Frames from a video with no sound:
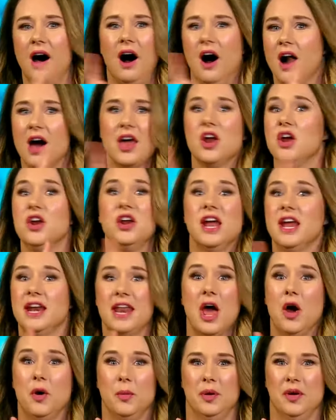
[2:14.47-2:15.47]
I don't need
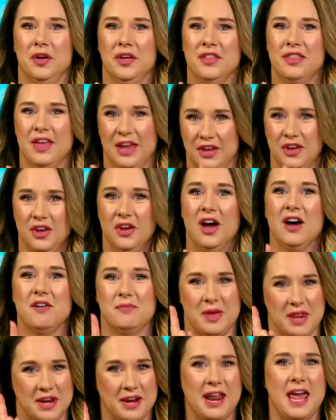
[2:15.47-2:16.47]
help. Thank you. I've
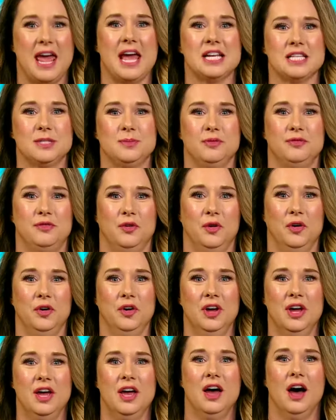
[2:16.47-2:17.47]
been in a house before.
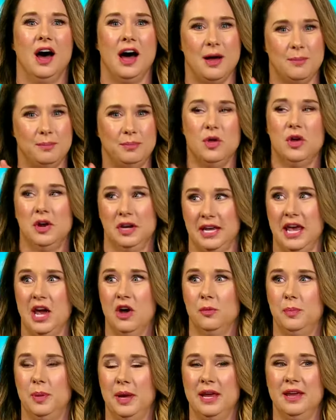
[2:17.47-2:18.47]
I'm not a
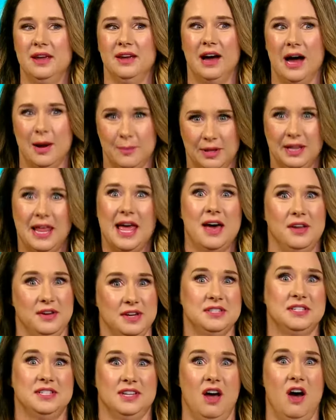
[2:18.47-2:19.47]
kelpie. I'm allowed
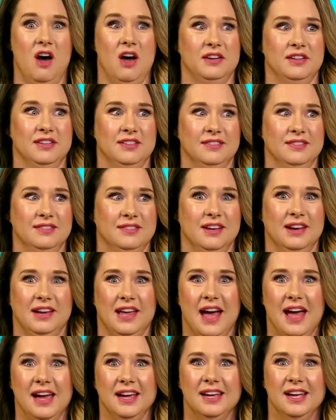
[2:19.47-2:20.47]
inside. Okay?